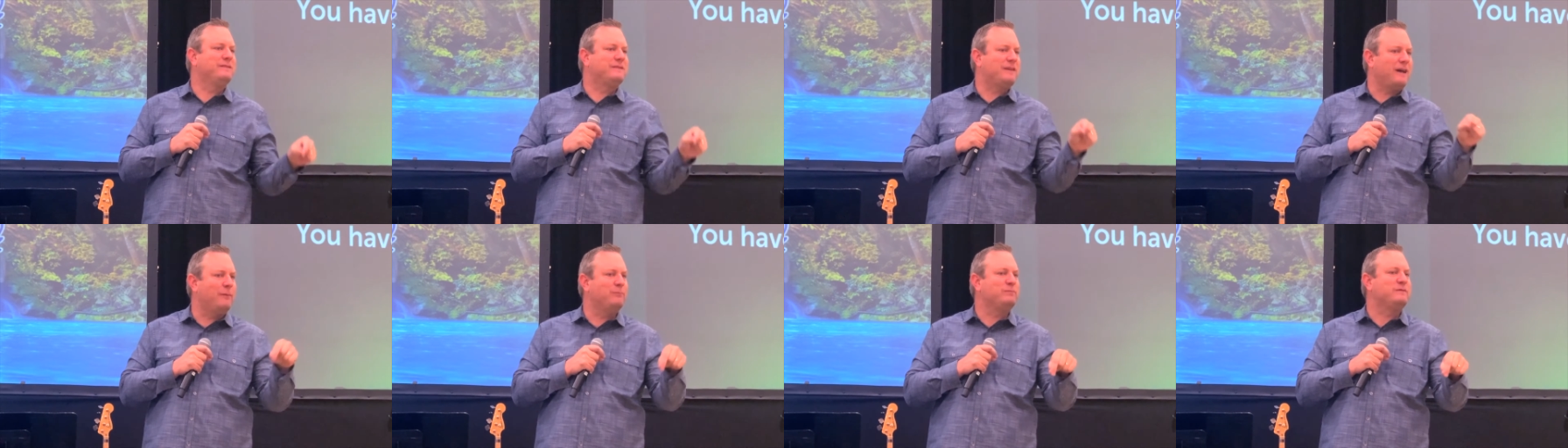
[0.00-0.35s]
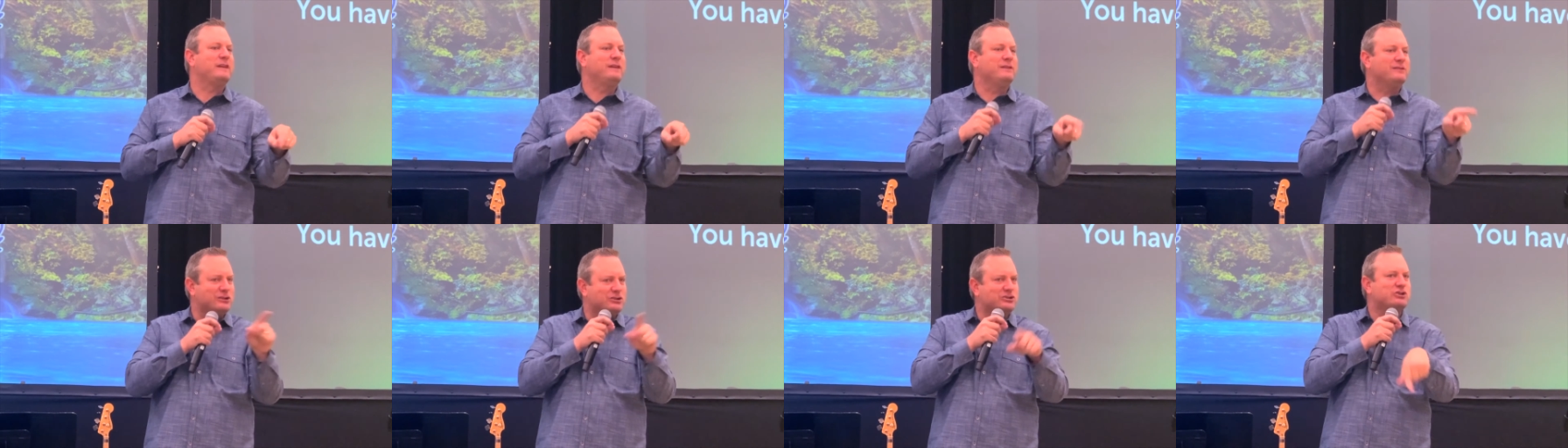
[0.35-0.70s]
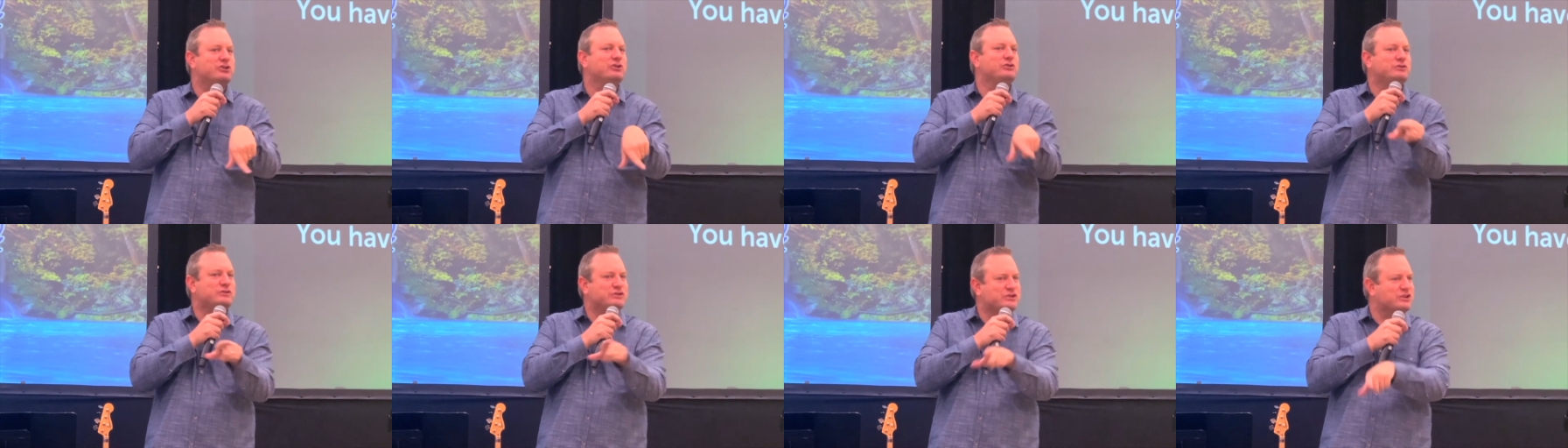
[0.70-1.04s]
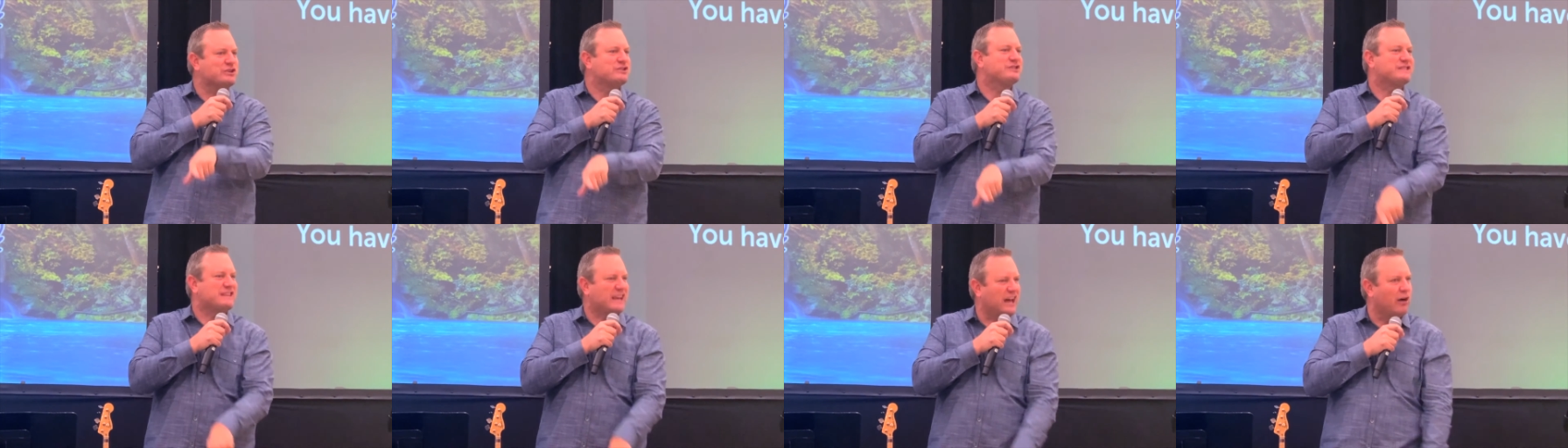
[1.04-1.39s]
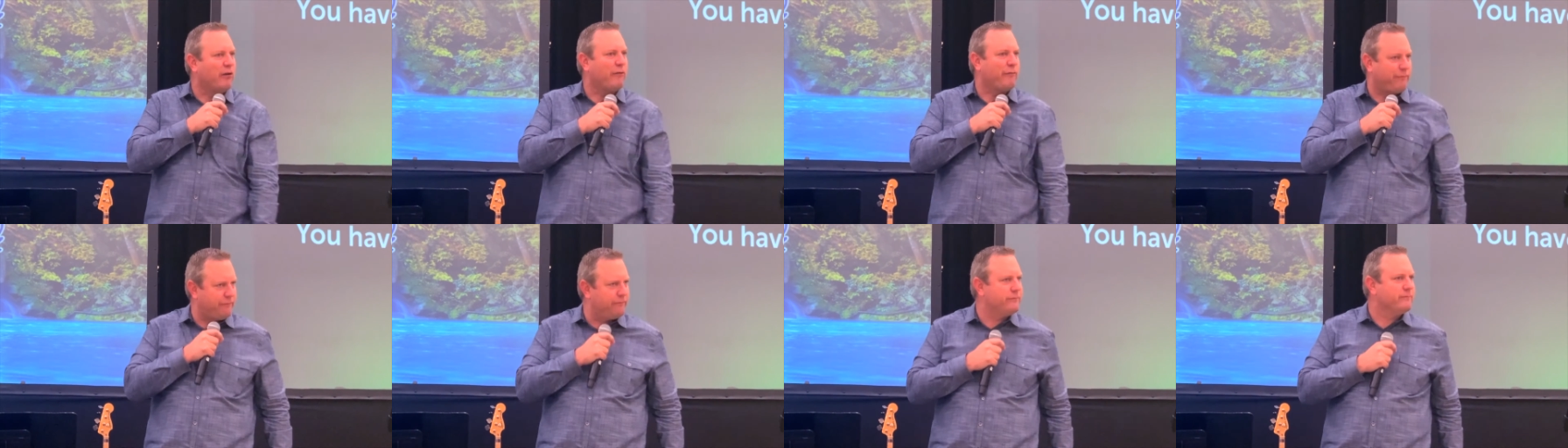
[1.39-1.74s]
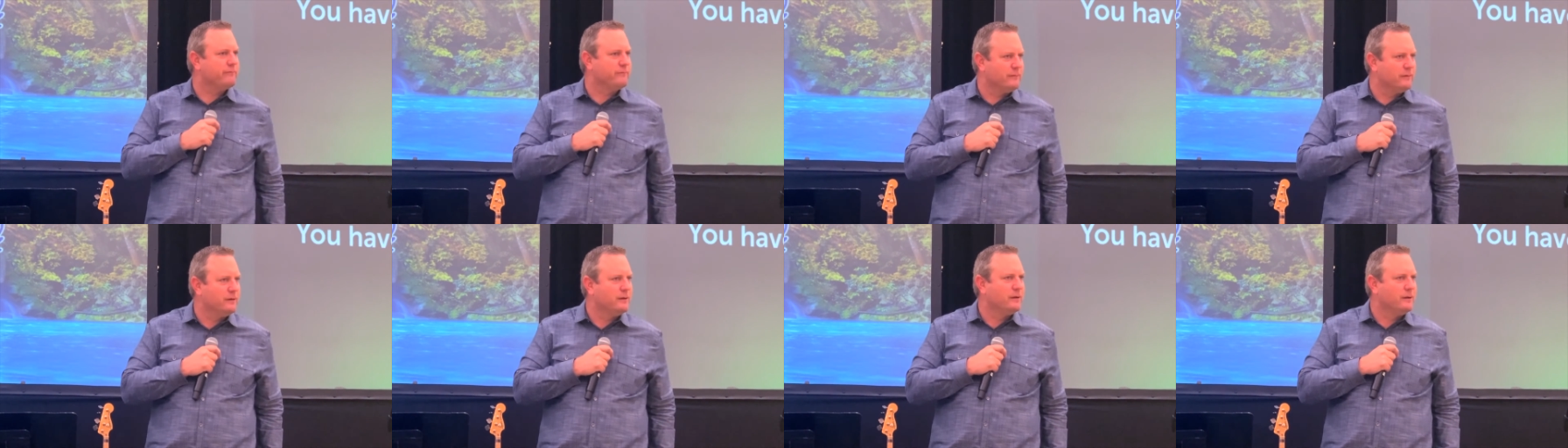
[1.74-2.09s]
attempting to choose yourself.
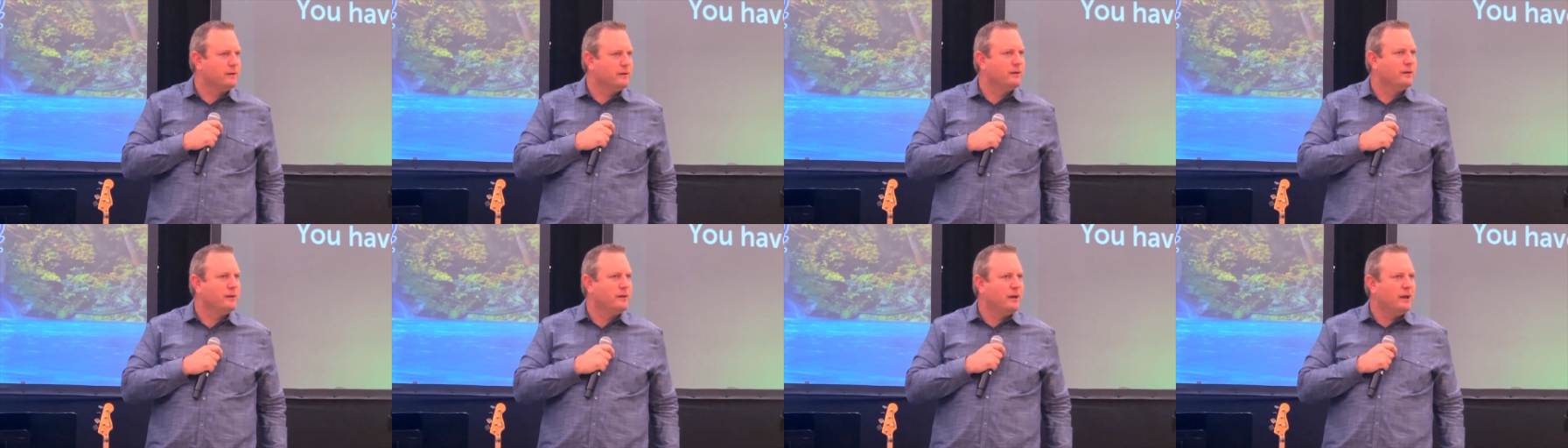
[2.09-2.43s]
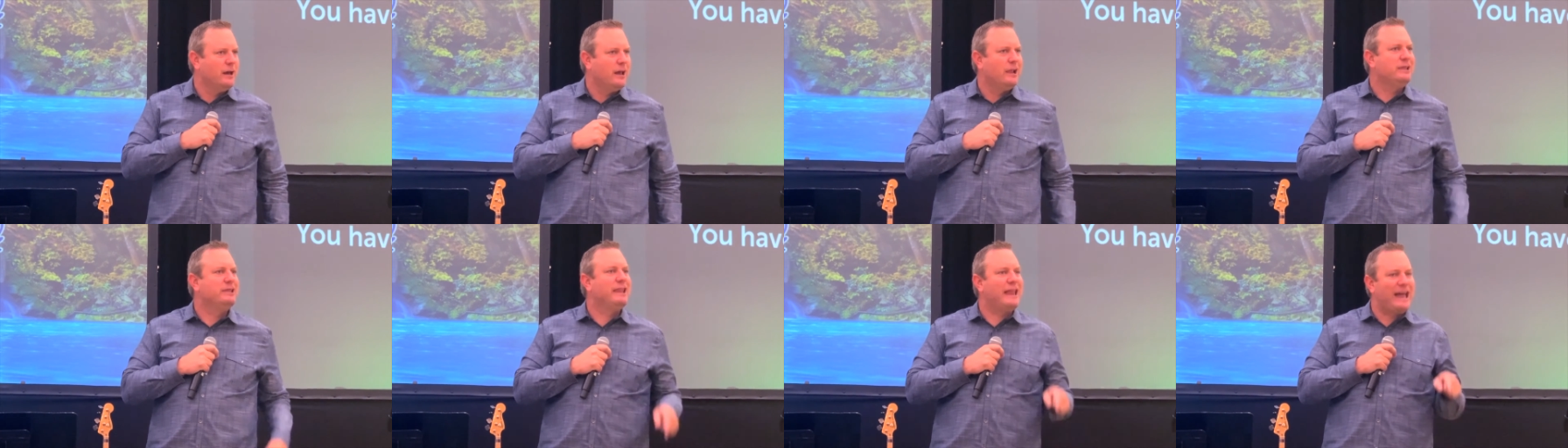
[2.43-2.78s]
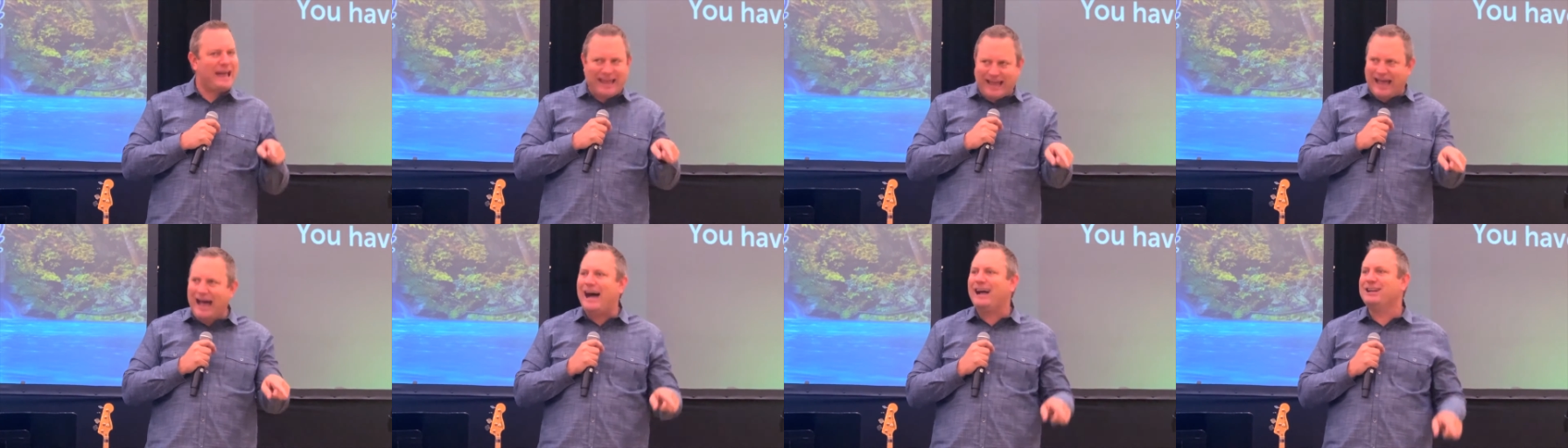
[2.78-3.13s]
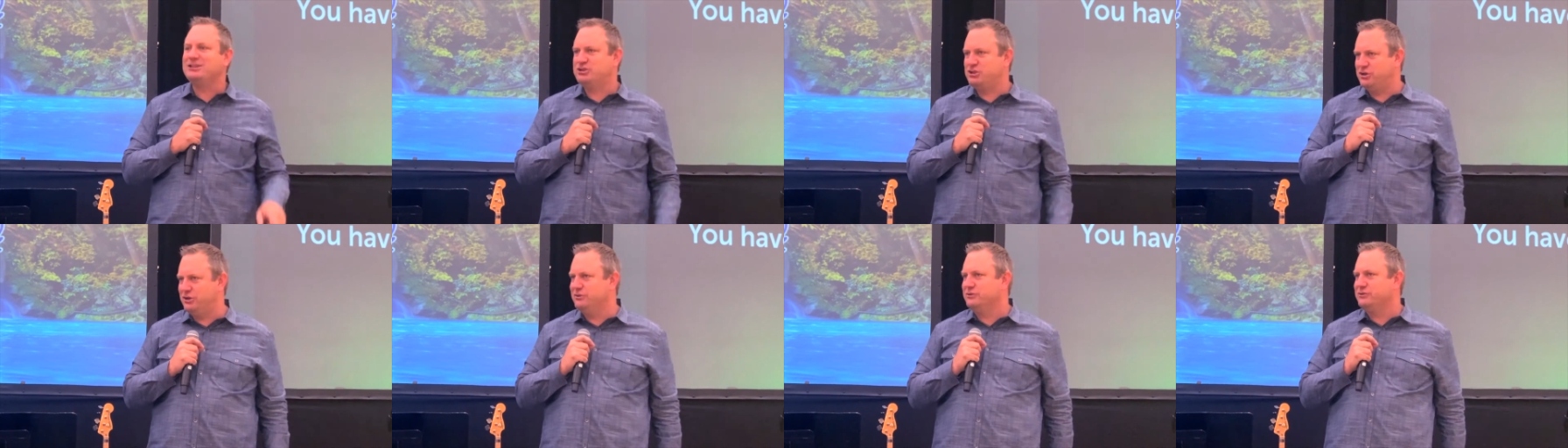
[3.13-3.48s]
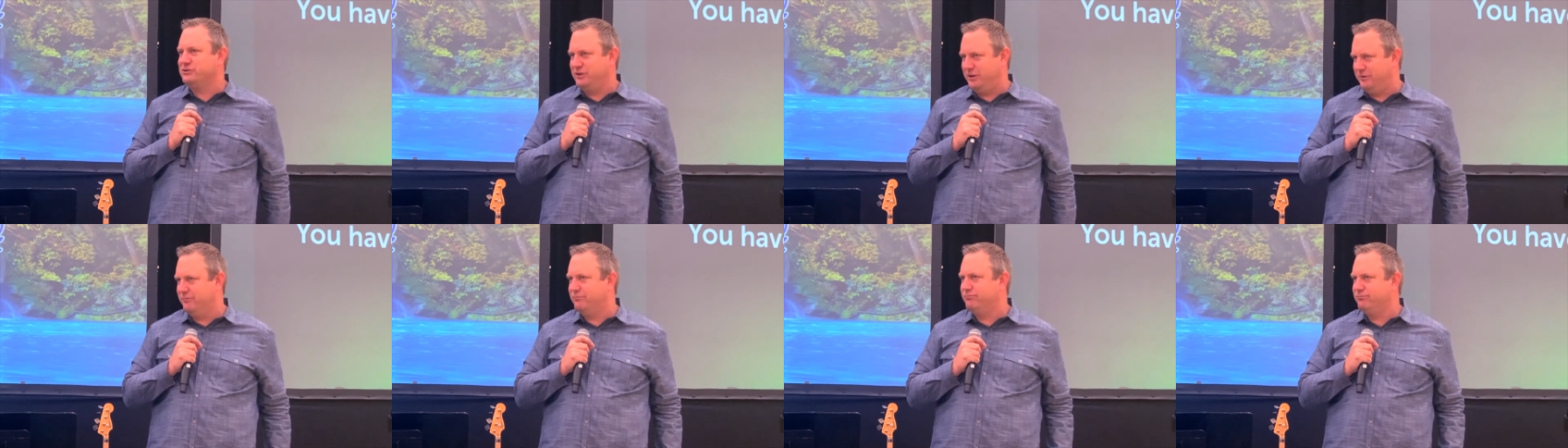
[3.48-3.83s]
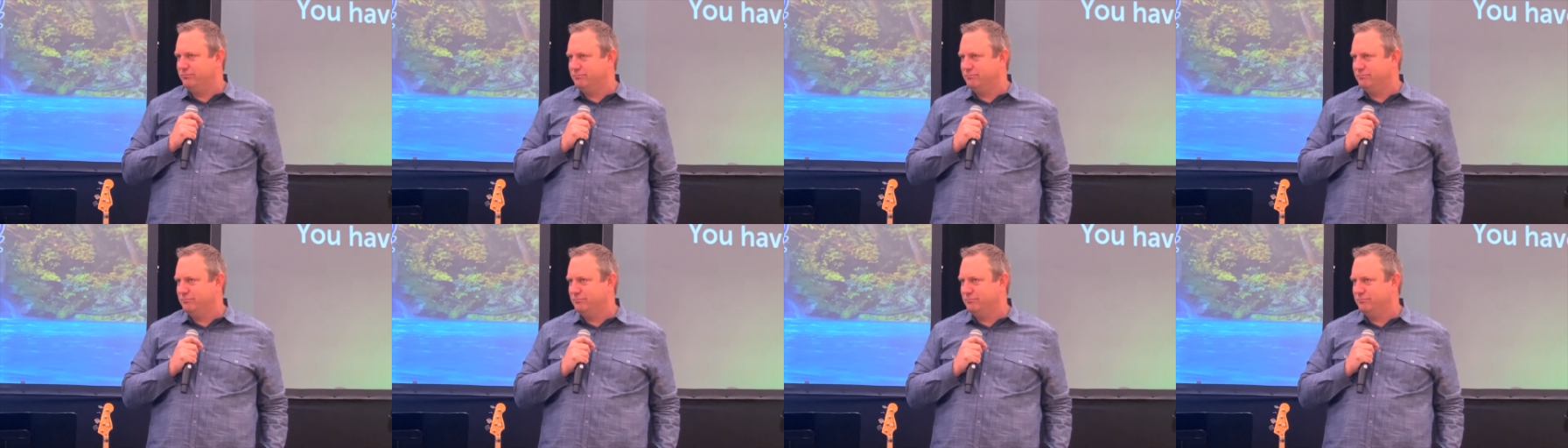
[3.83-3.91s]
Let God choose you.